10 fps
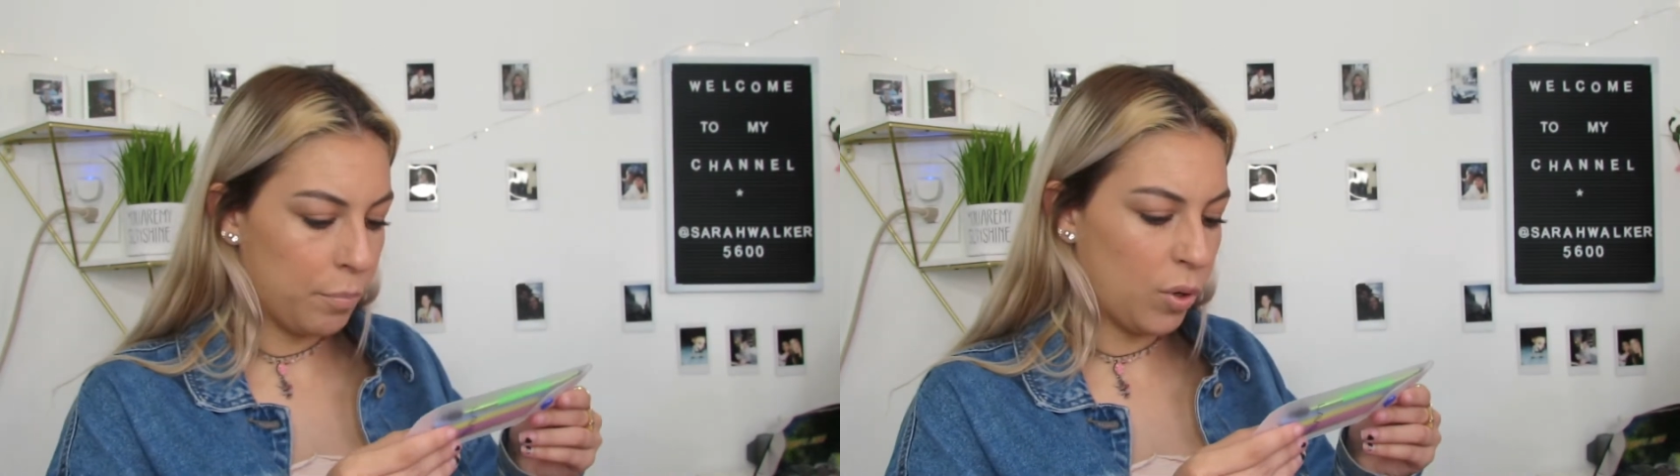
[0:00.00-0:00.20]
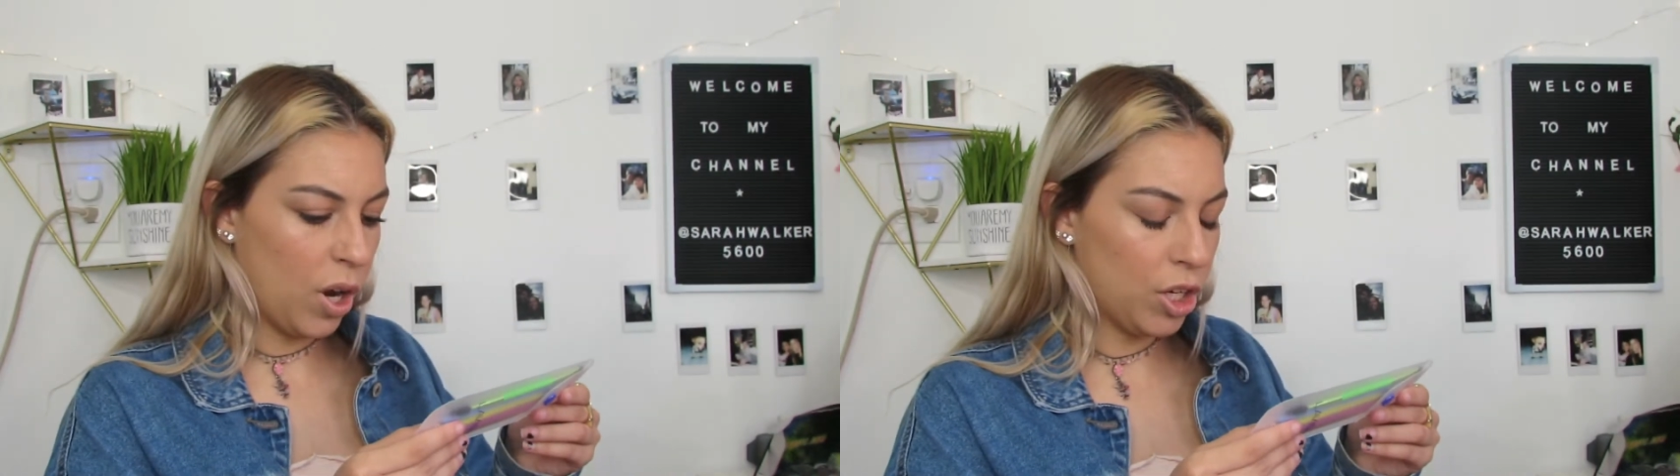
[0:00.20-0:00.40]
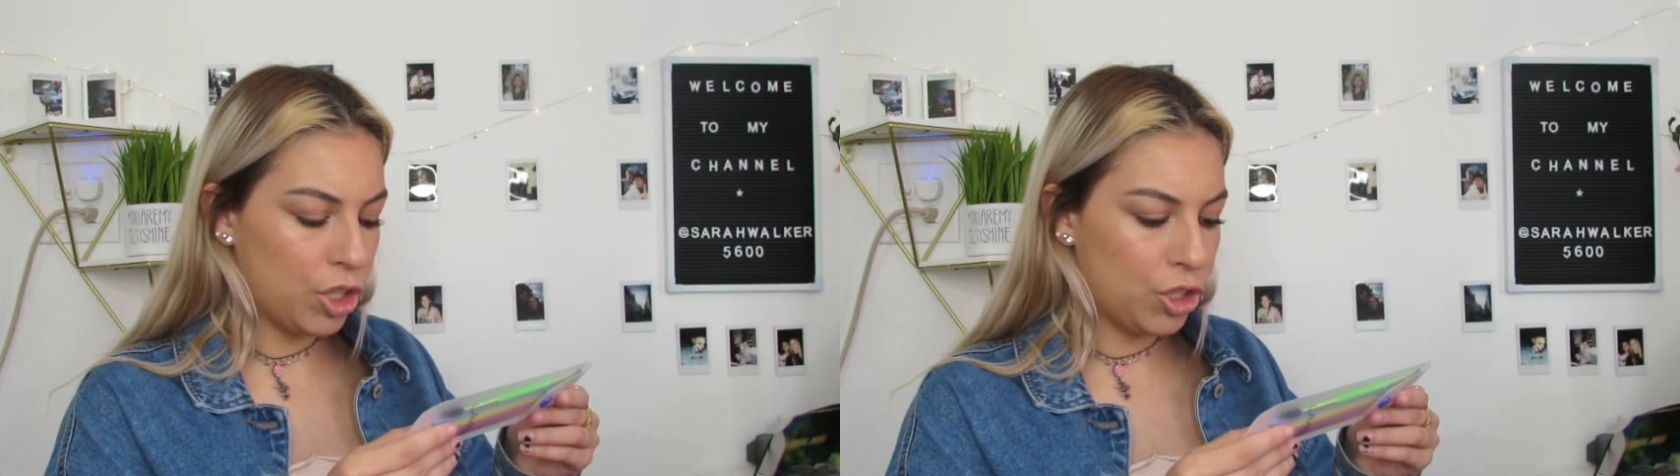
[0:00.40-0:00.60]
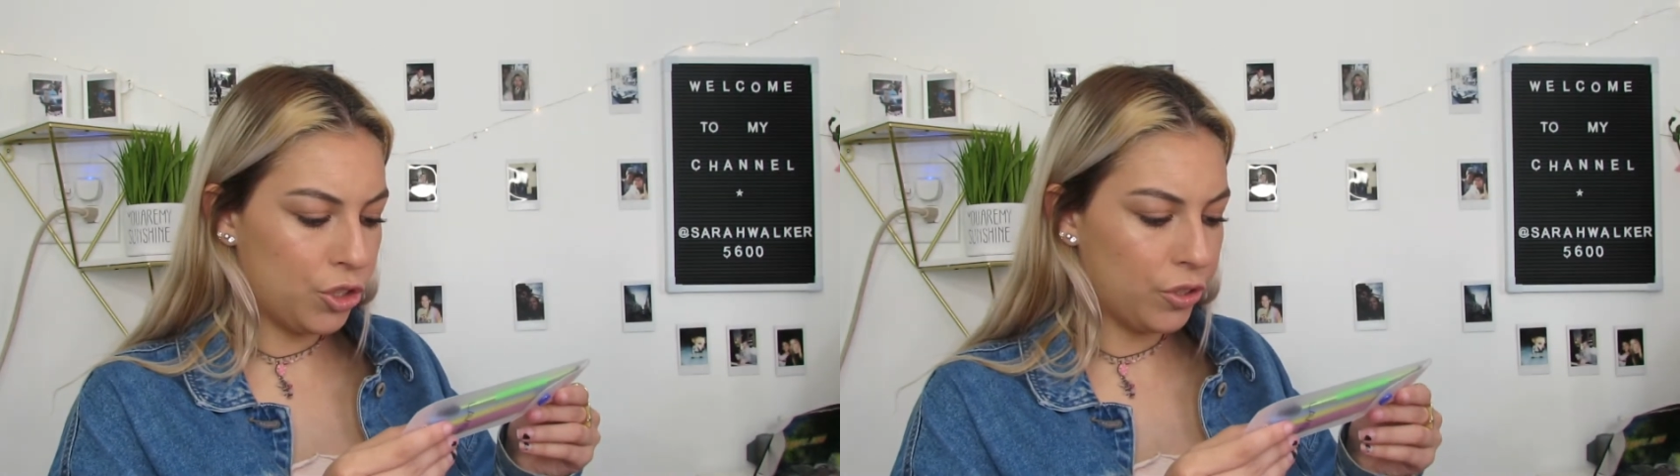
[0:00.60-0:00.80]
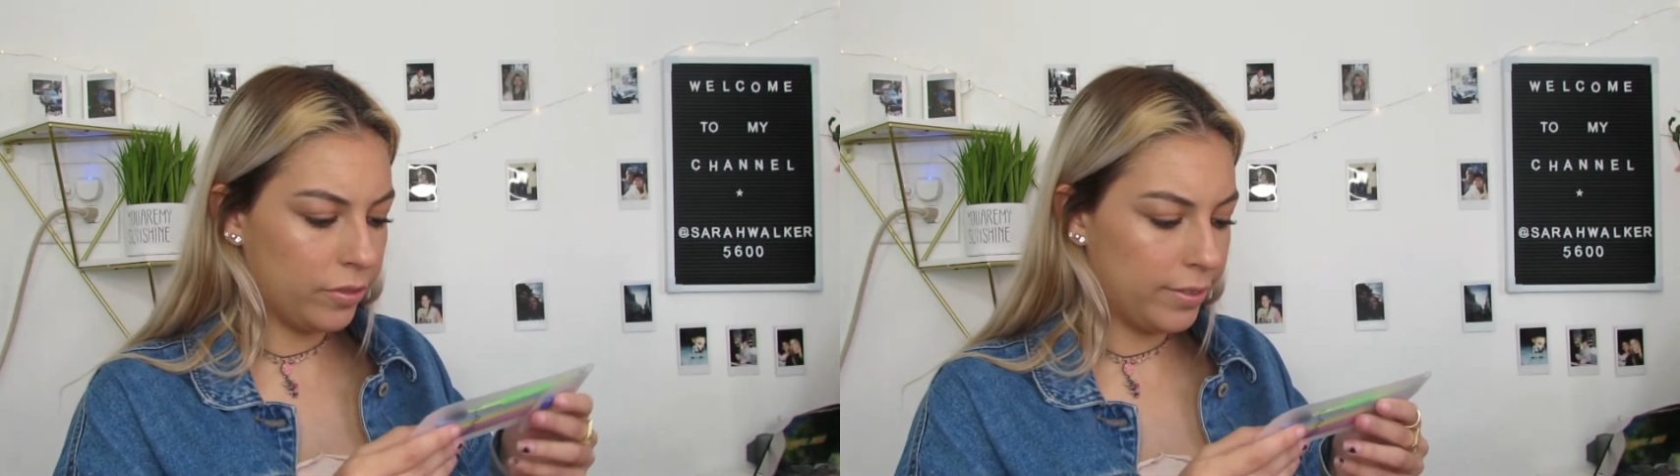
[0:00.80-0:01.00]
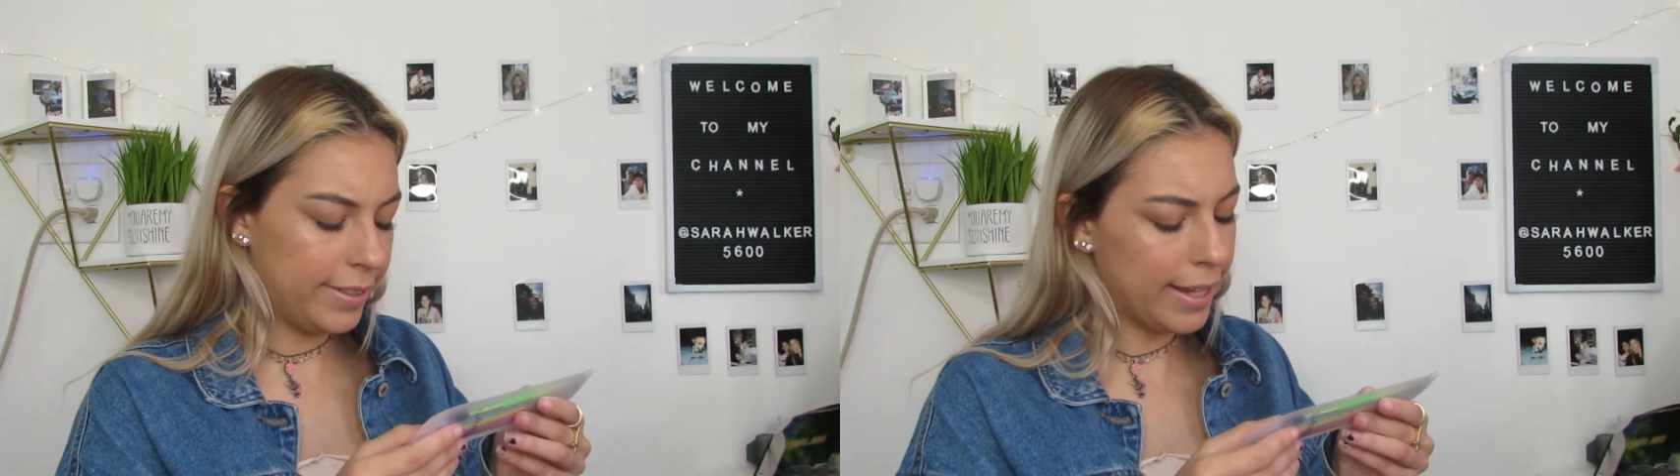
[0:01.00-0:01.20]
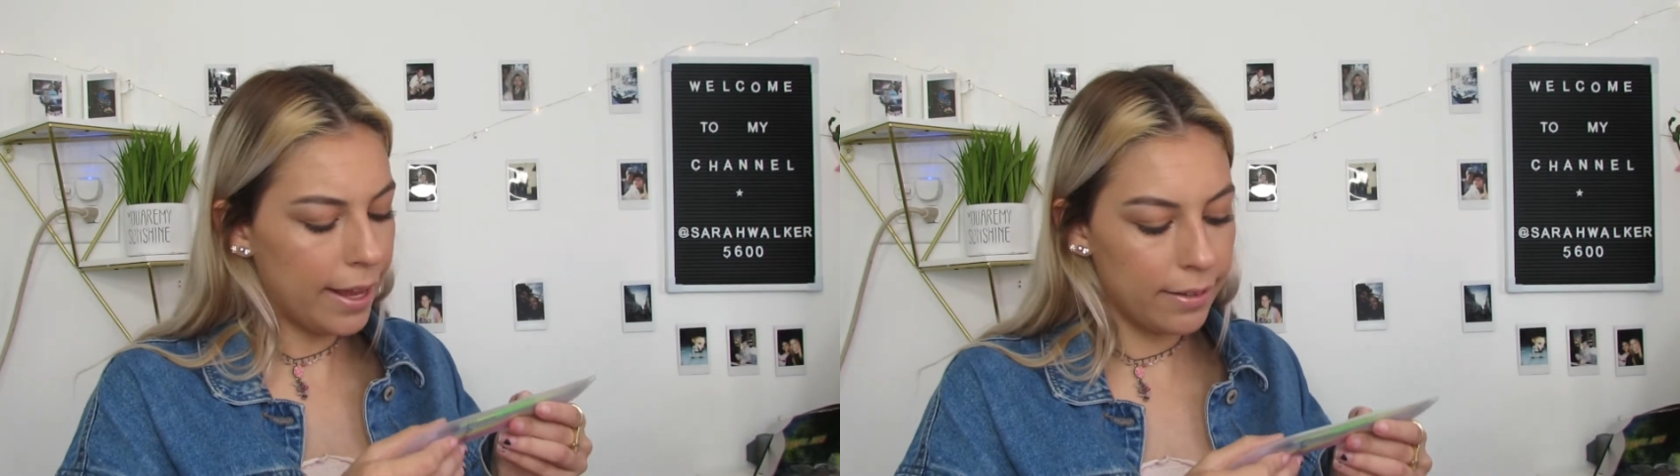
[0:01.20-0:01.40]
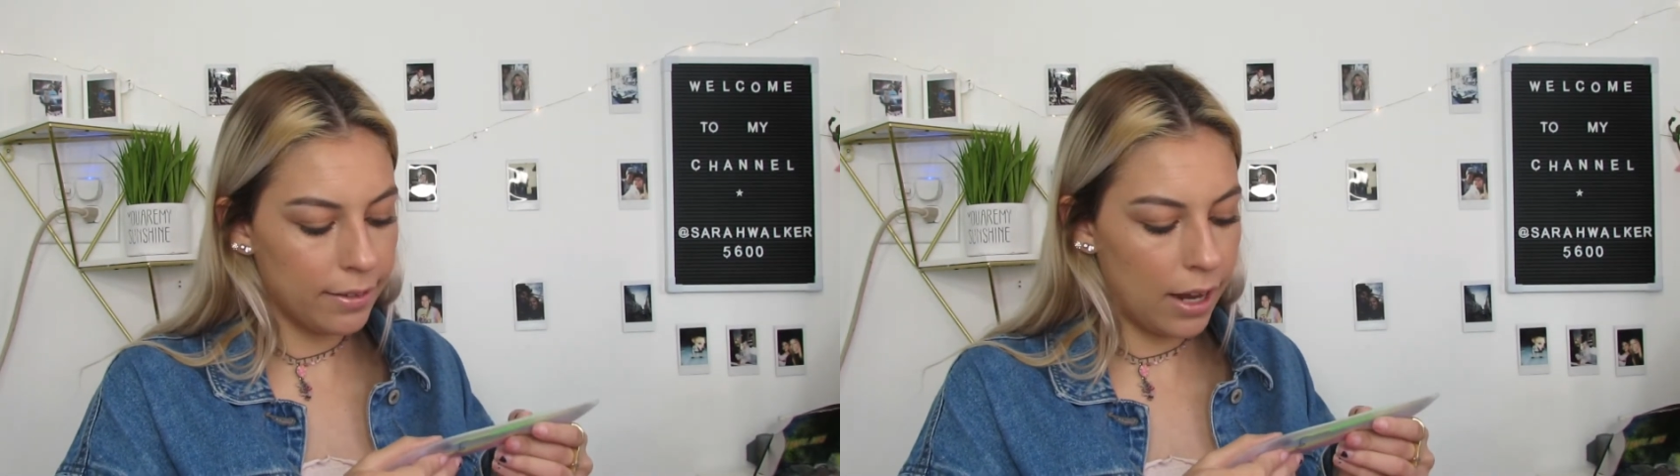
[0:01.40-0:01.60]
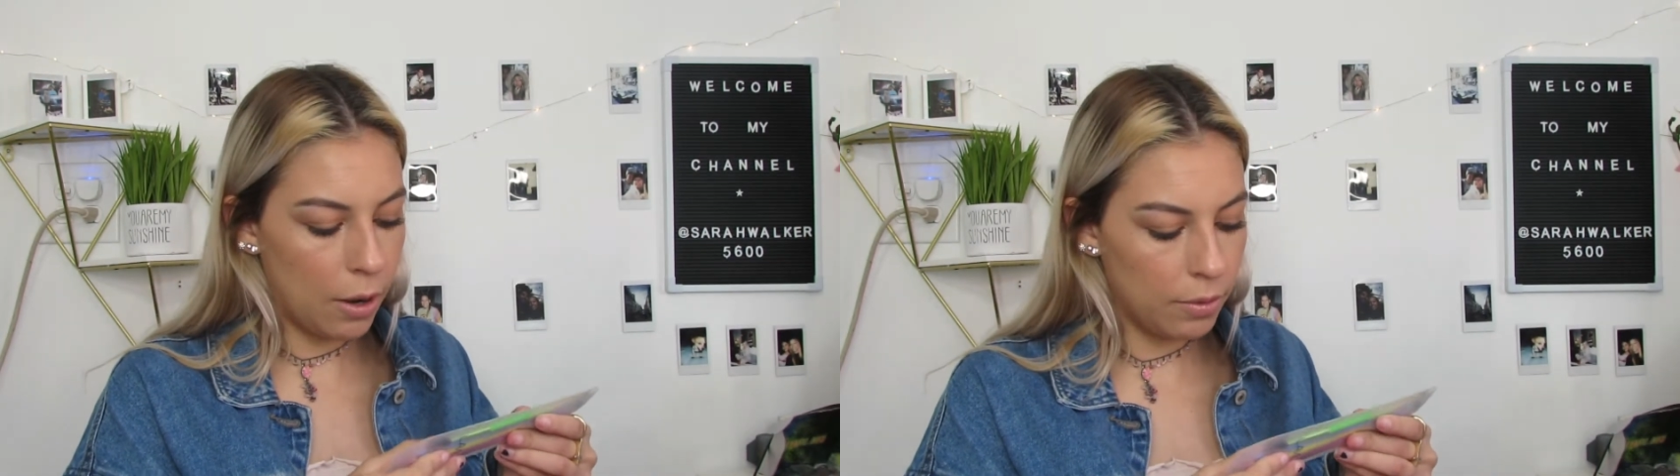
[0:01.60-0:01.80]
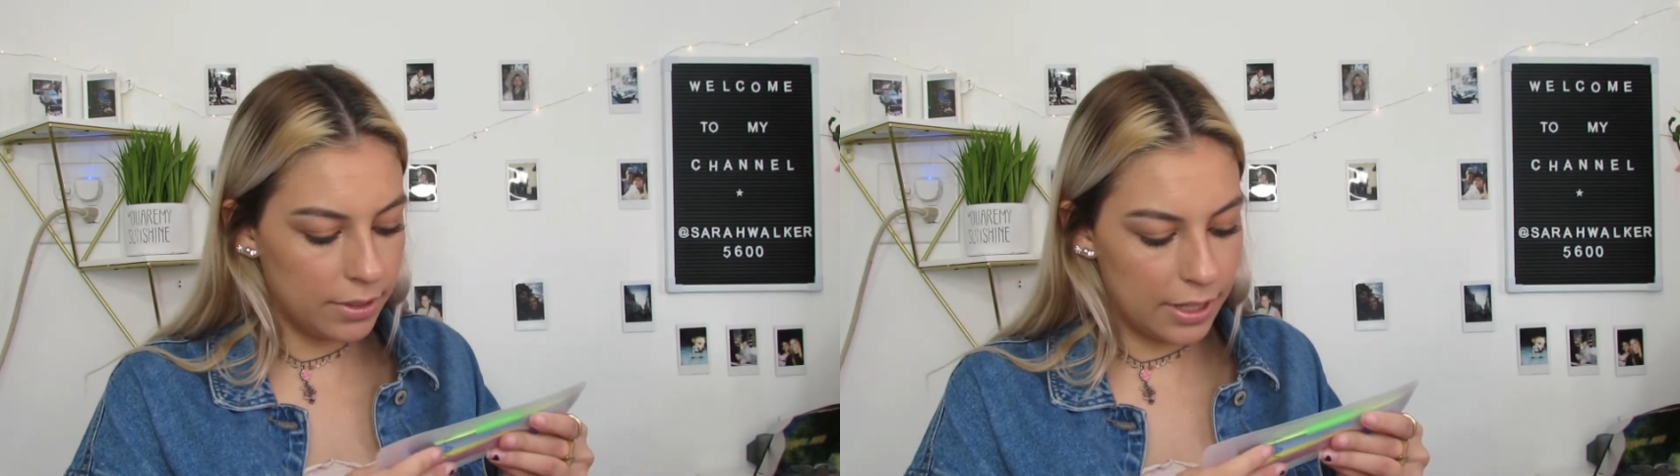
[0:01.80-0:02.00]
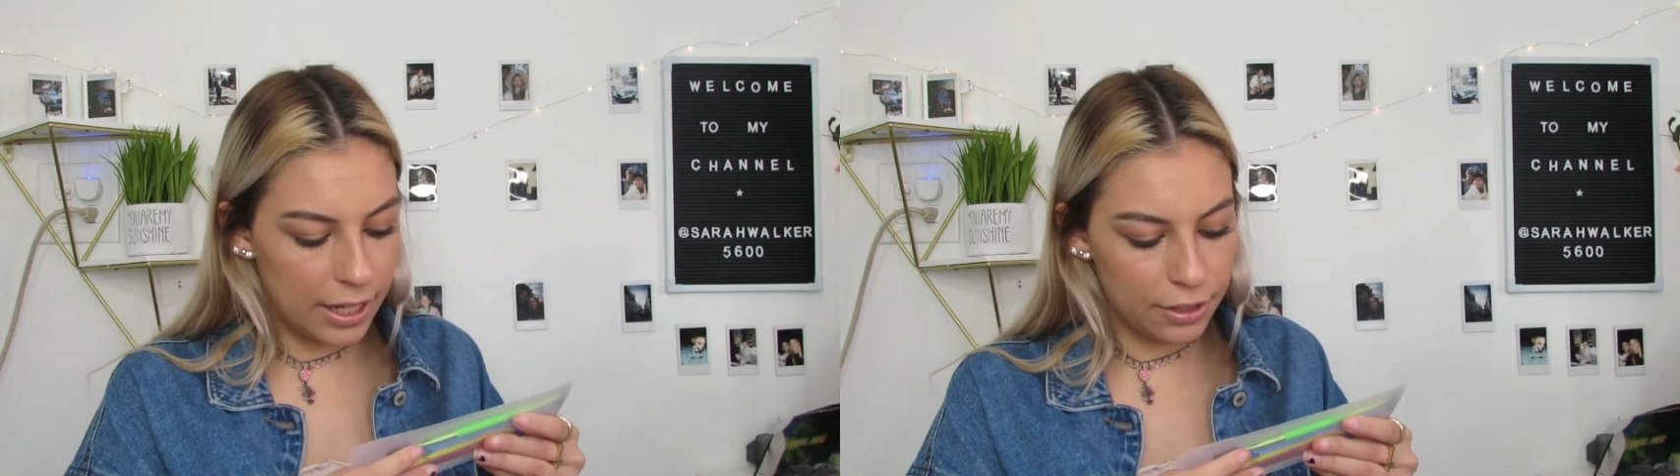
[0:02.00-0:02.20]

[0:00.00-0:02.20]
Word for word: brush set, I would say.